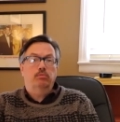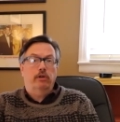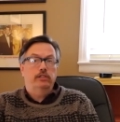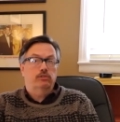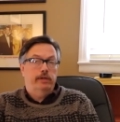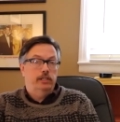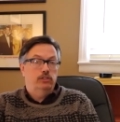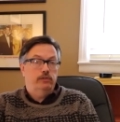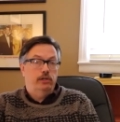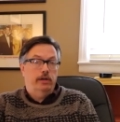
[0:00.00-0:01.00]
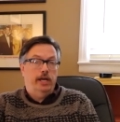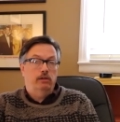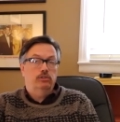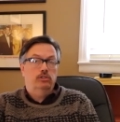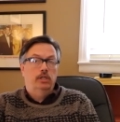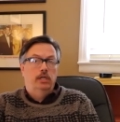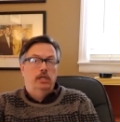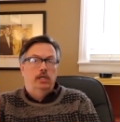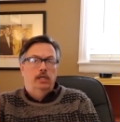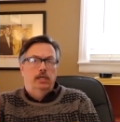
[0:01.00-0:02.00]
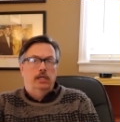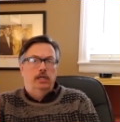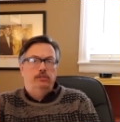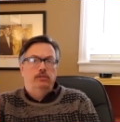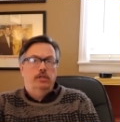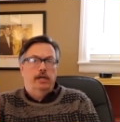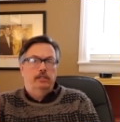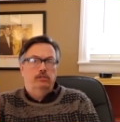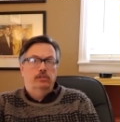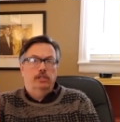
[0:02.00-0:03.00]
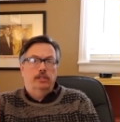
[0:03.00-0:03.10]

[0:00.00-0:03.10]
price range for your house. You can kind of look at